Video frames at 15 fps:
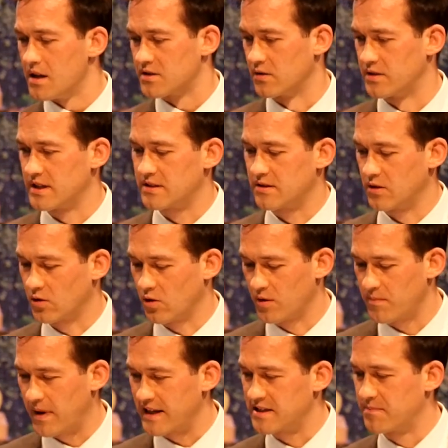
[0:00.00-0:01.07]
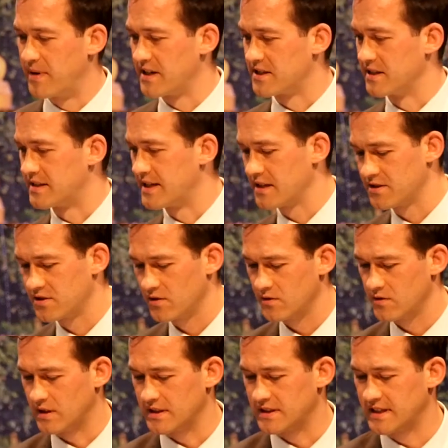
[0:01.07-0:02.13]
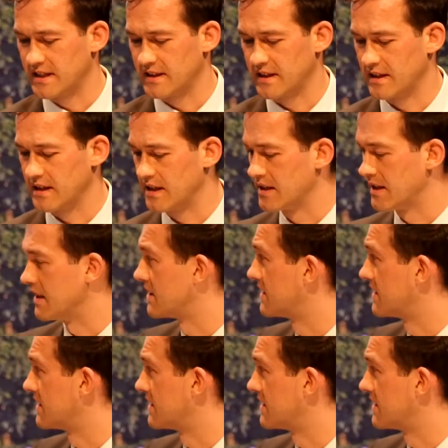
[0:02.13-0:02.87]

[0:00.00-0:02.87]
So just going back to patient tissue, you can see that the